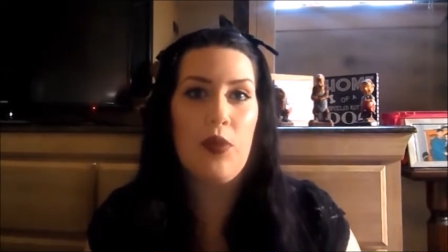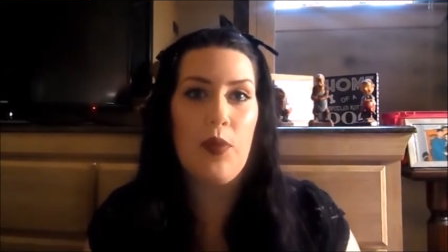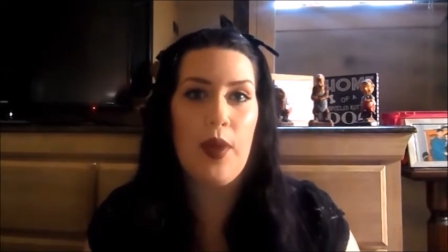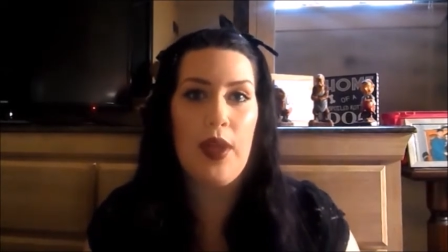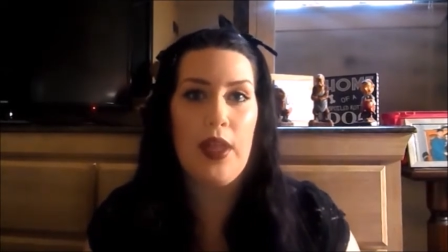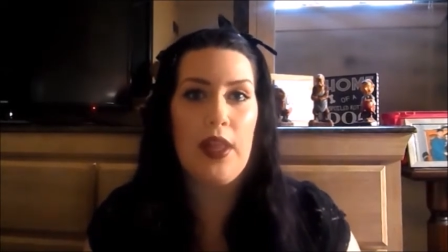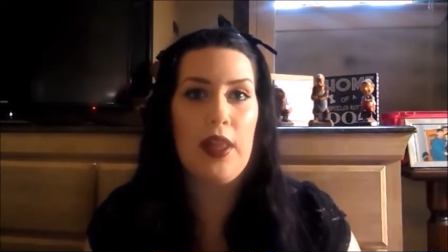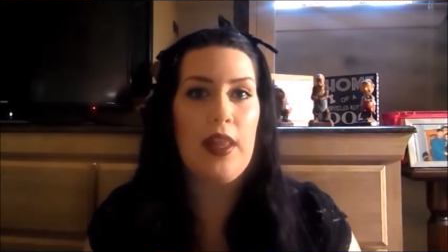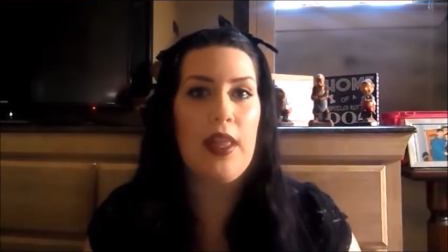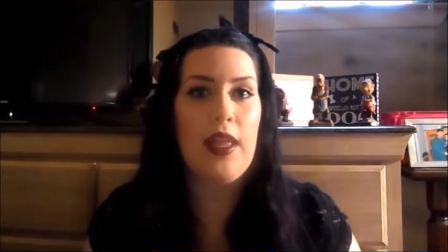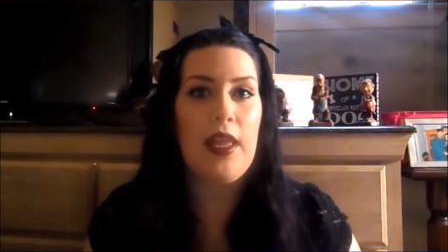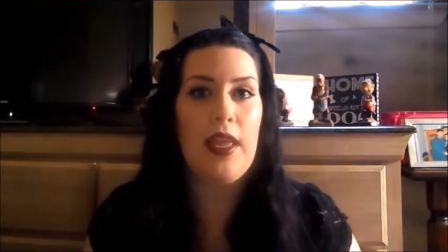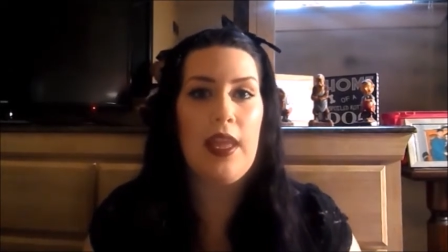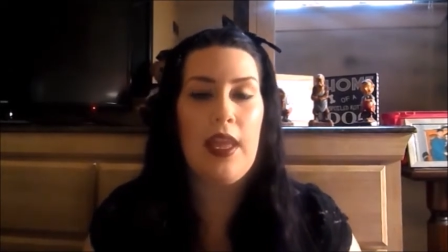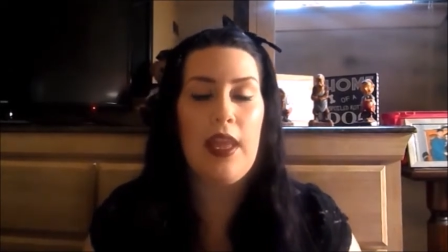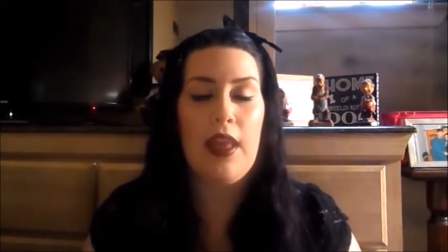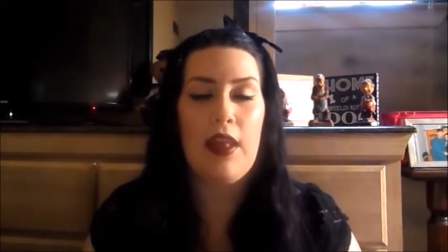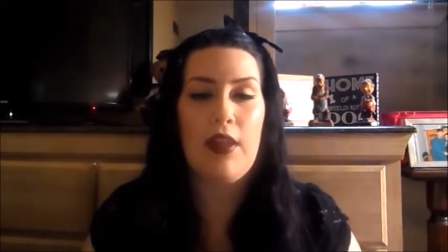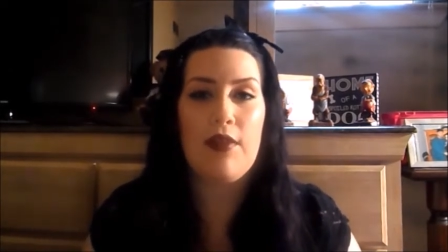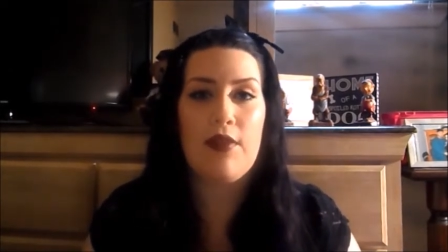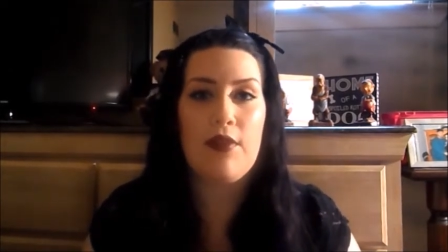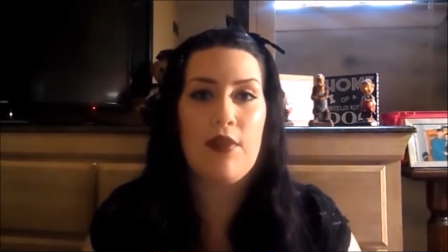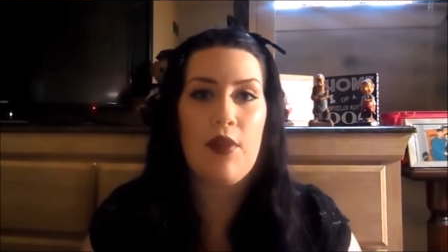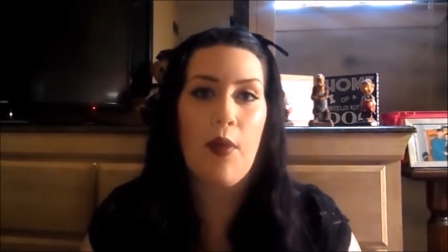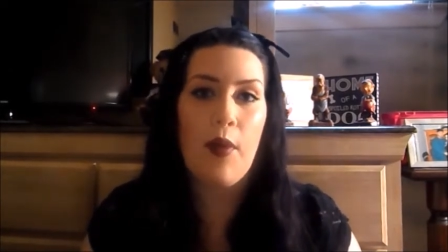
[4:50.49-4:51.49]
quickly he
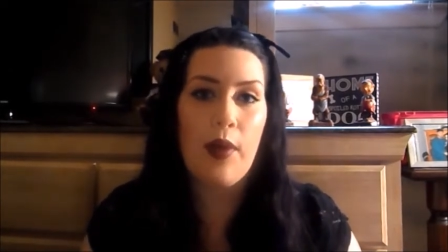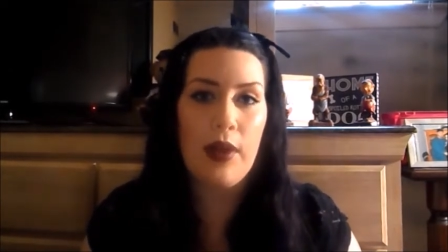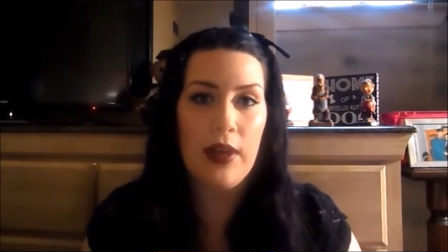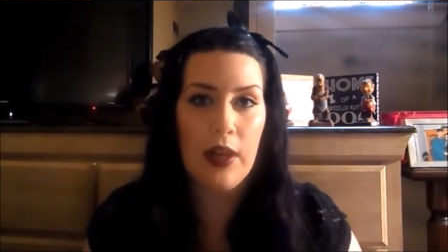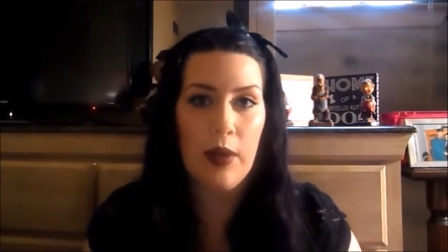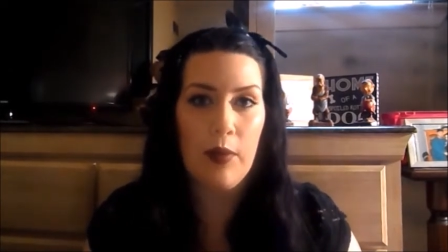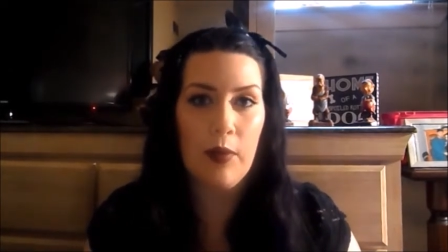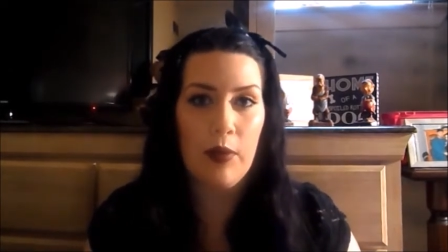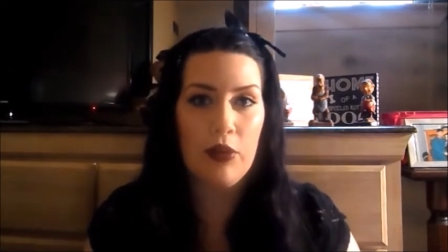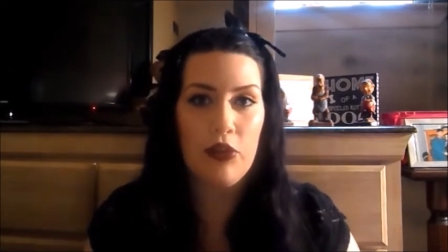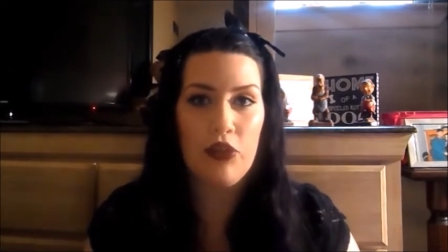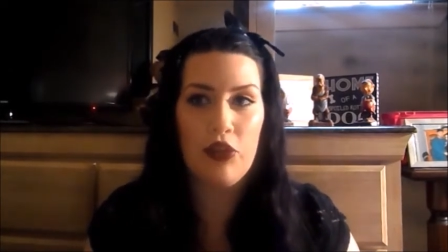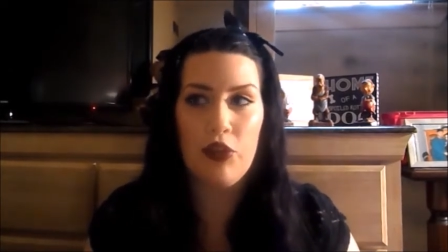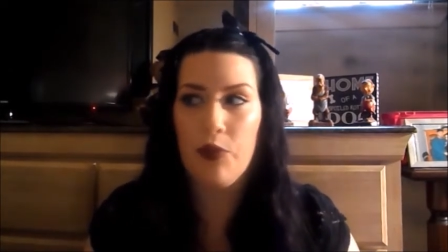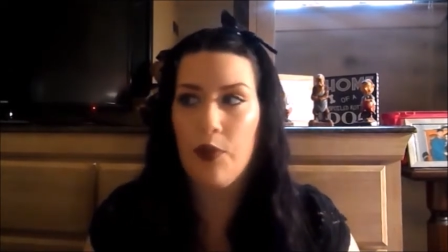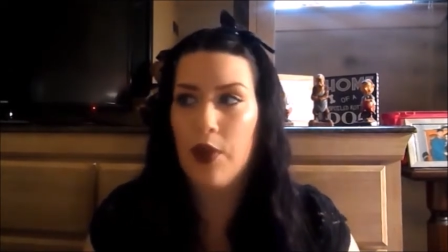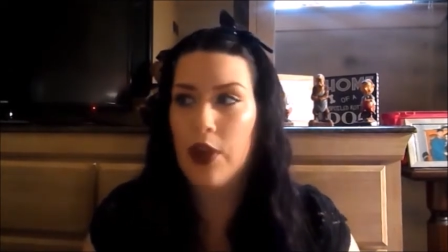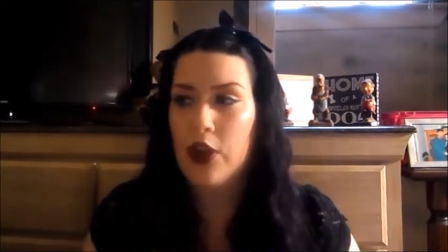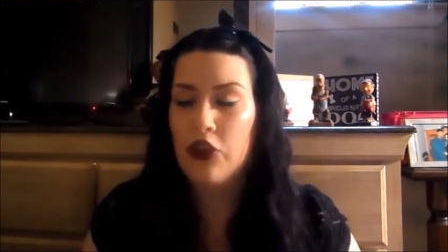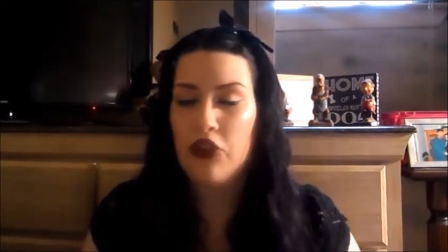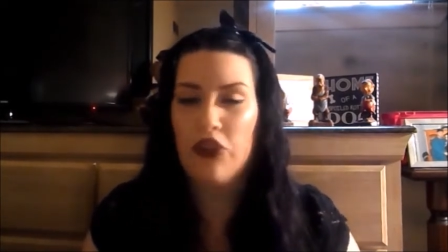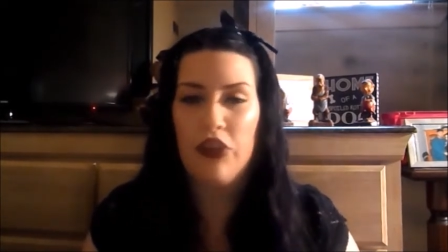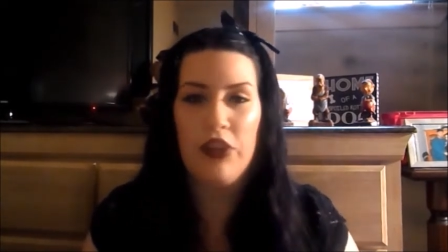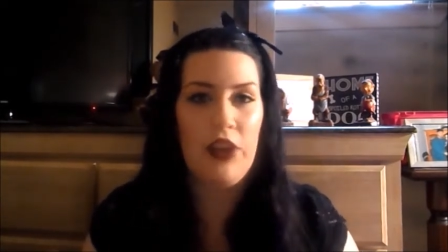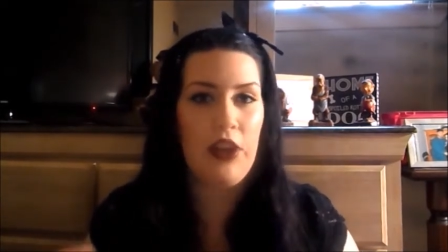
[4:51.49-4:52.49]
has no idea where she
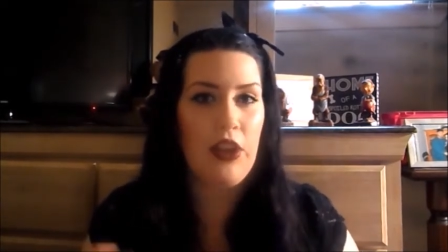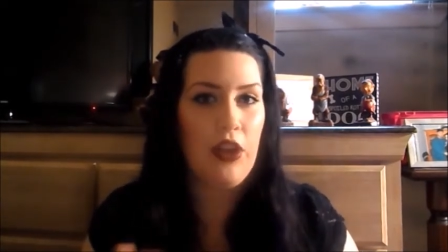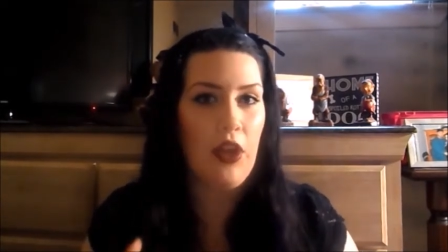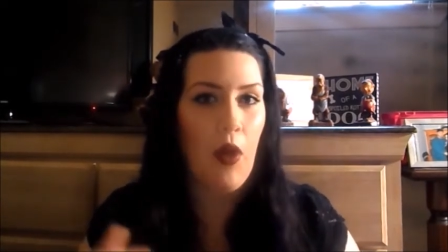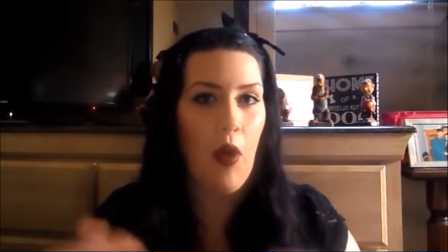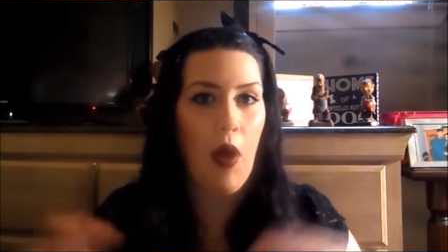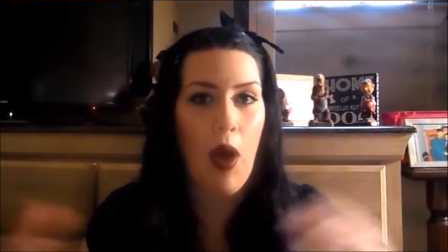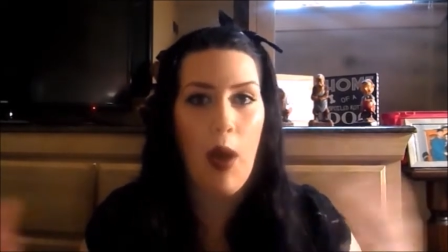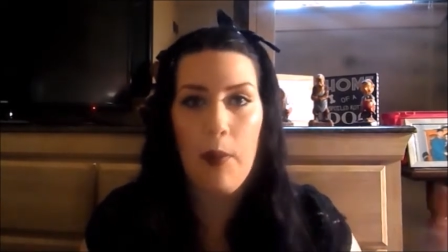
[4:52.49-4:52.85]
went she didn't go